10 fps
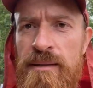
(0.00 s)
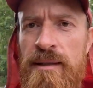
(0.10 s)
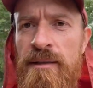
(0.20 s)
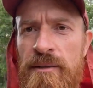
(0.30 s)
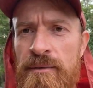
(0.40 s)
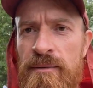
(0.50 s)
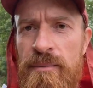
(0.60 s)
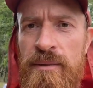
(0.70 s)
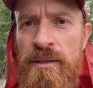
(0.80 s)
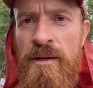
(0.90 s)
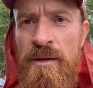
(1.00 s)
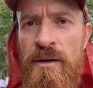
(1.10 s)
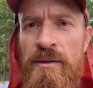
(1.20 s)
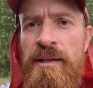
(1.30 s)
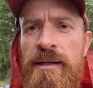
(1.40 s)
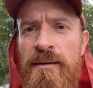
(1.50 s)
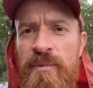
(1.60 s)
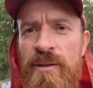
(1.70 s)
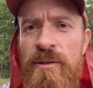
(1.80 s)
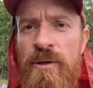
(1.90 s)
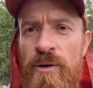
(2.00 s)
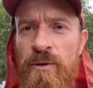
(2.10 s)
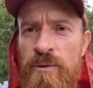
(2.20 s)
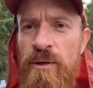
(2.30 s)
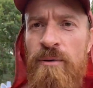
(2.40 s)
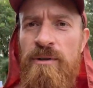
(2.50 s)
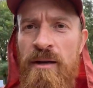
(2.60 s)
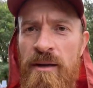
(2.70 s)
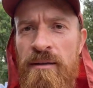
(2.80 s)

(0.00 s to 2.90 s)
day you will be on the Camino, who knows?